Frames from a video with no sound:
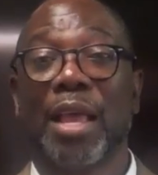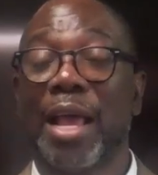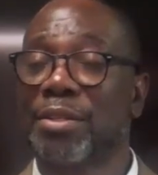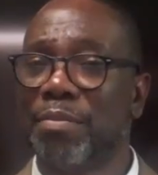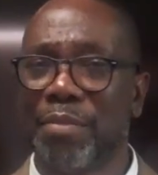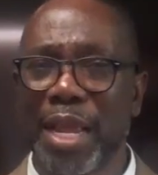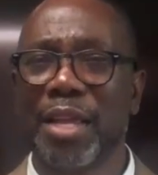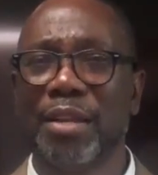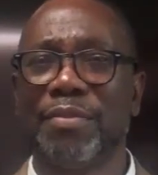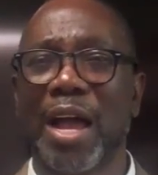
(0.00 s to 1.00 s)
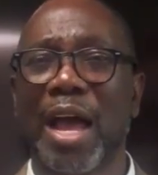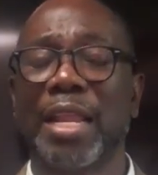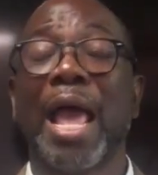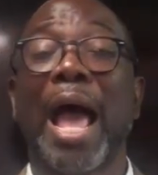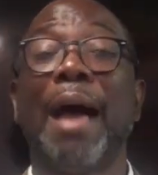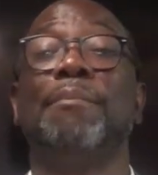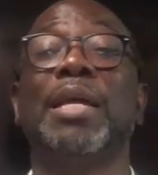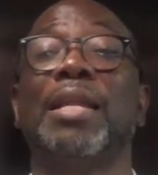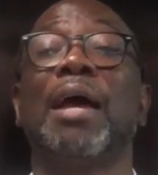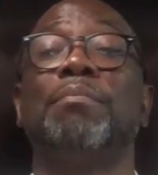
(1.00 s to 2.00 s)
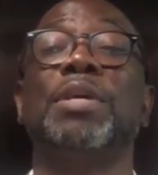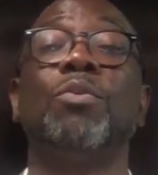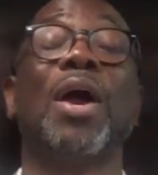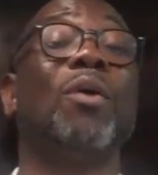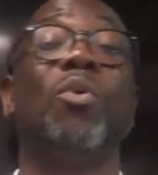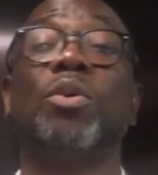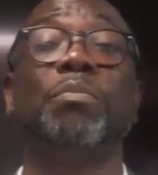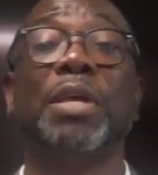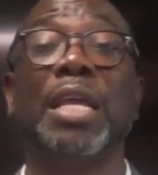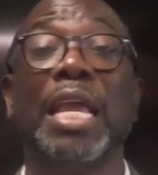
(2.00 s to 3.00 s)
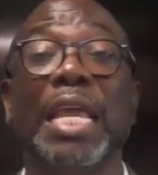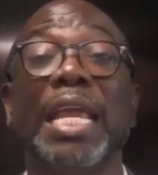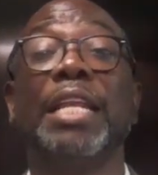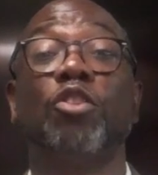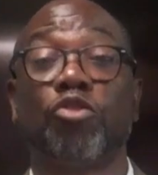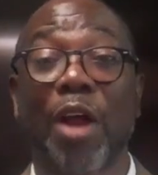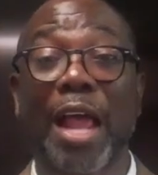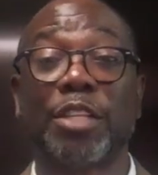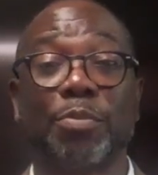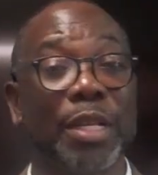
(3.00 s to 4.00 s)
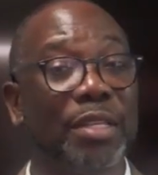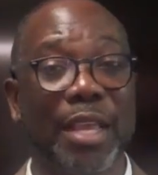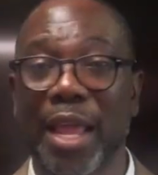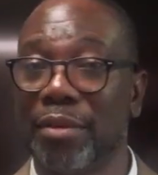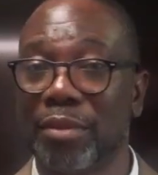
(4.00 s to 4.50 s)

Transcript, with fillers: As a man of God, I may not be where I want to be in Christ, but yet